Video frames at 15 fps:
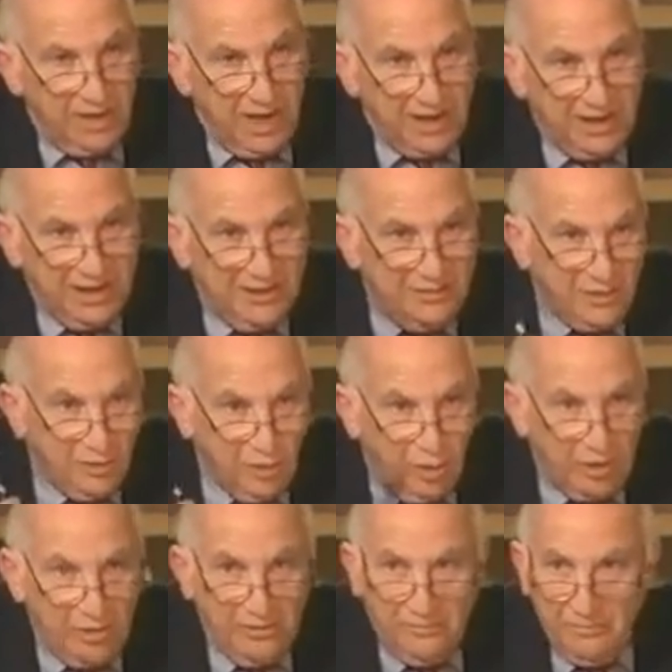and they had to give the
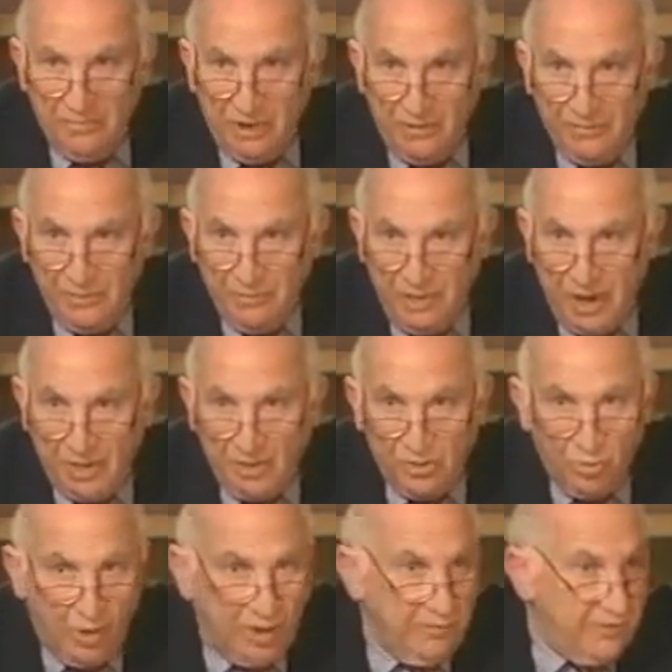lord of the
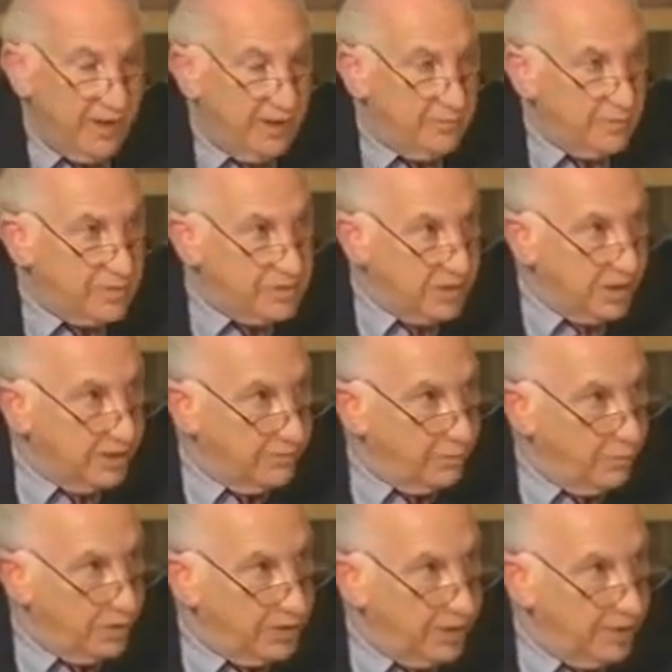manor 25%
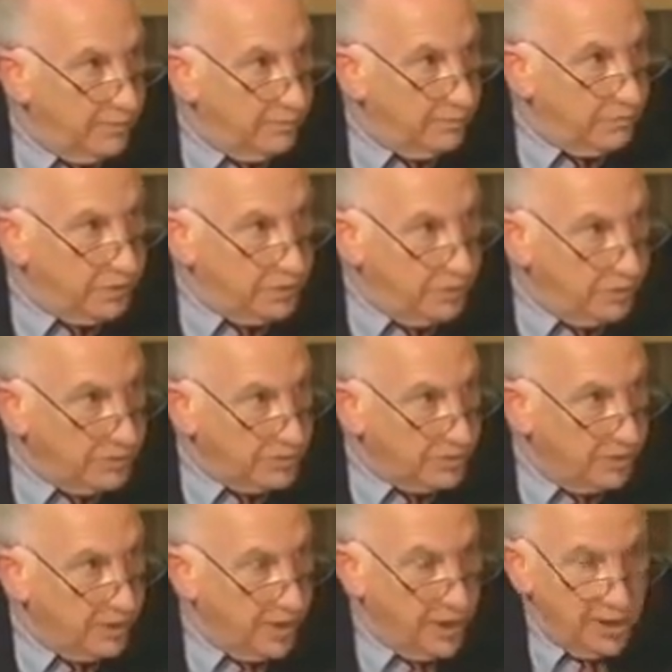of what they
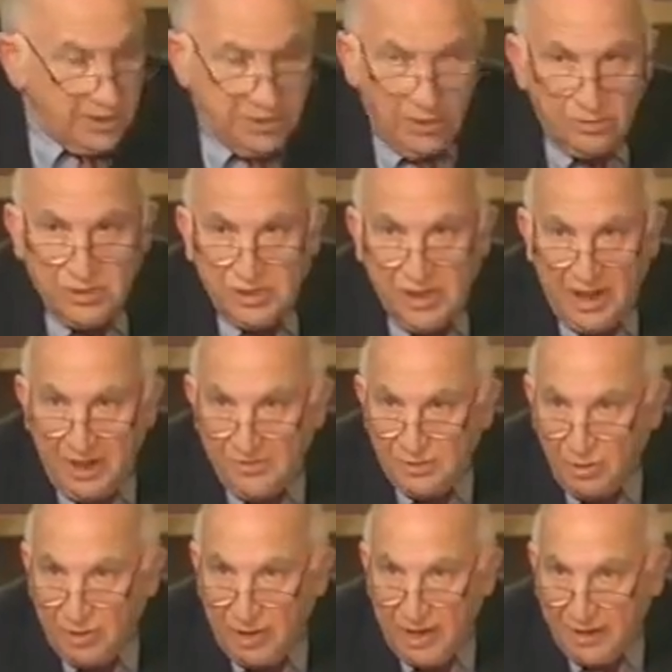produced. So
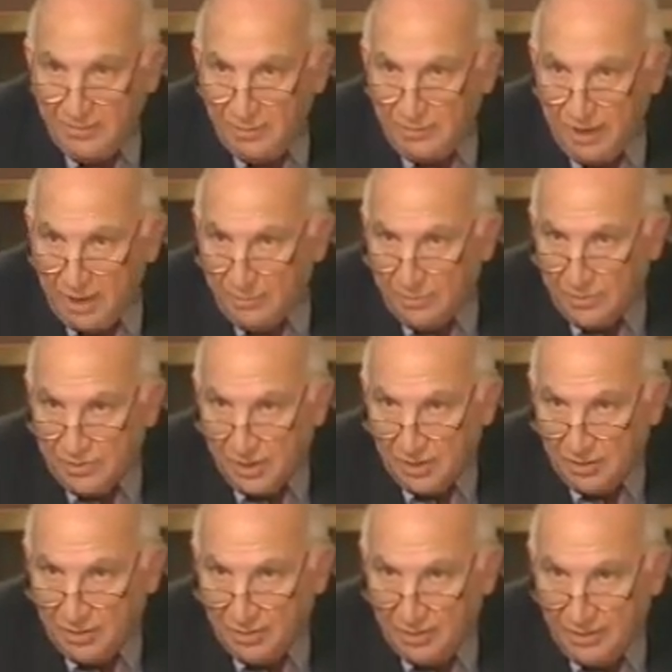slaves only gave up
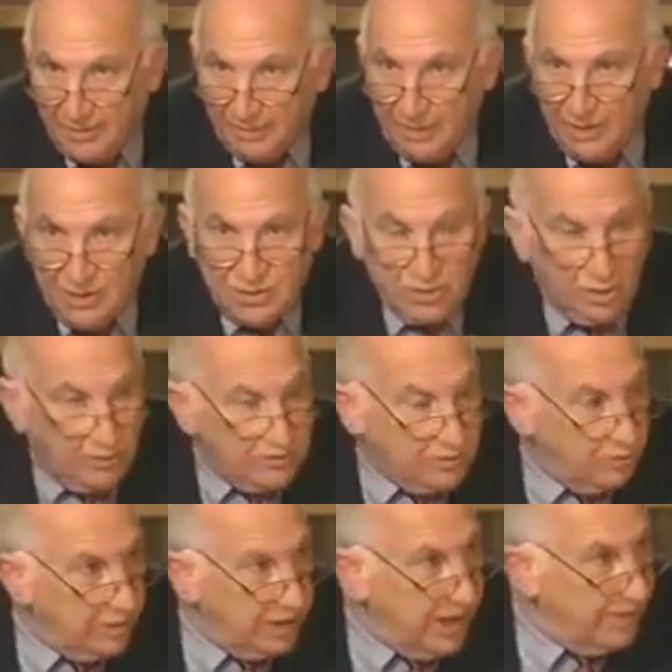10%.
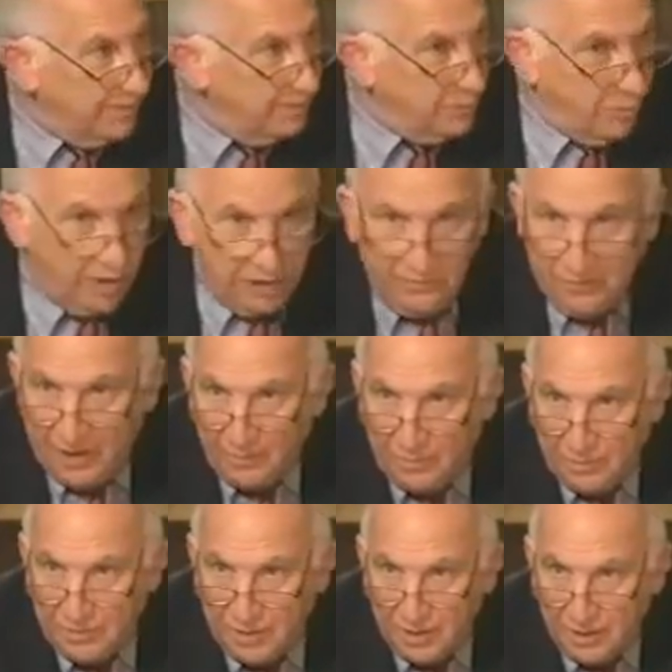Serfs only gave up
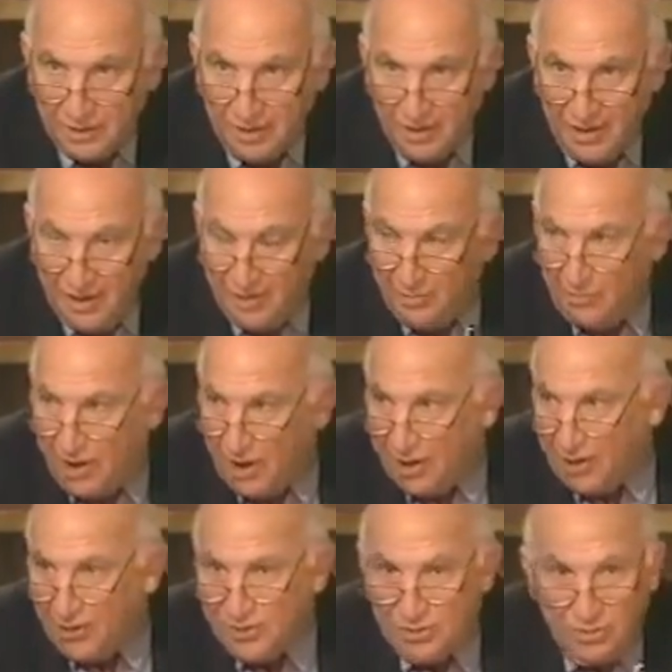25%, and
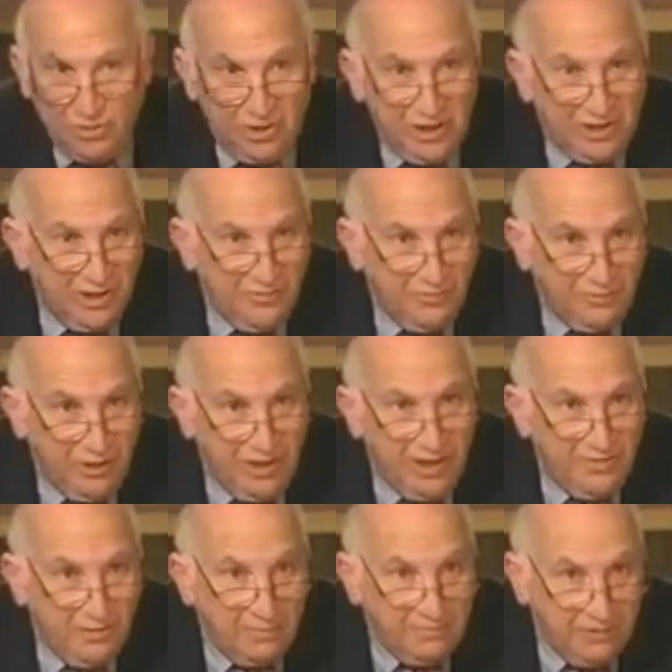Americans who think they're free
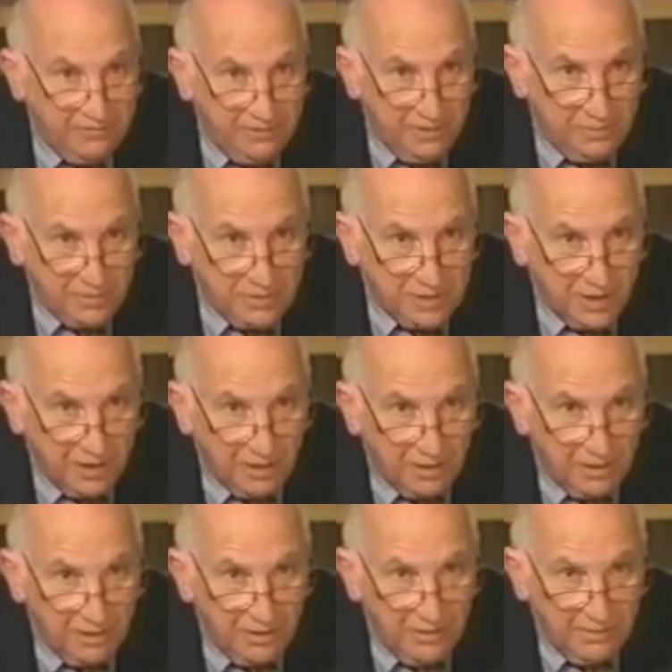give up 50%.